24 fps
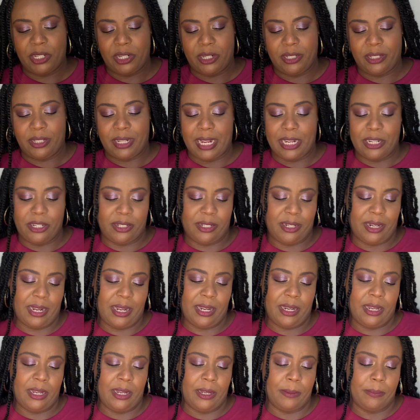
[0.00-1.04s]
because I just
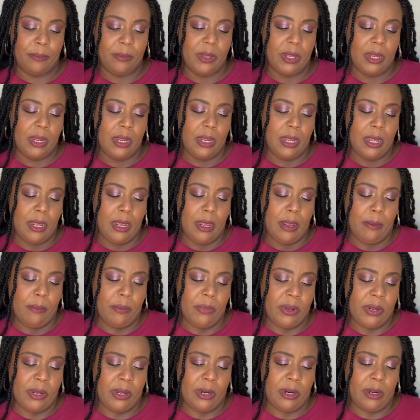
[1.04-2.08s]
like it.
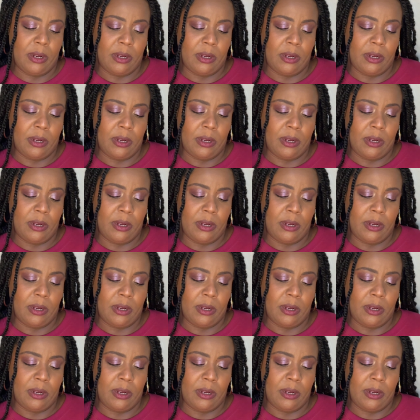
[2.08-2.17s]
But